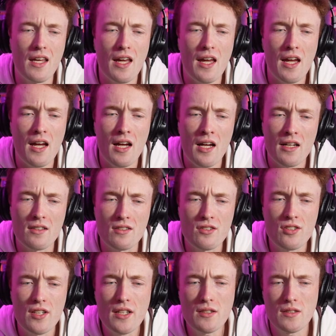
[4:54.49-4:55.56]
Yeah,
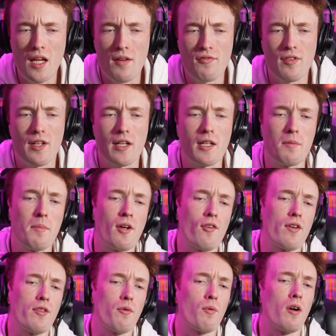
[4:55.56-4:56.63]
she's definitely gonna
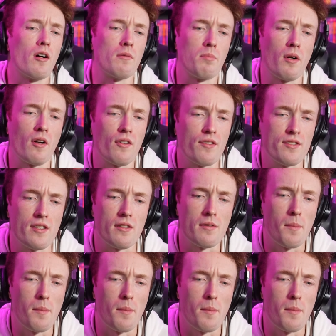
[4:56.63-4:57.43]
marry the wrong person.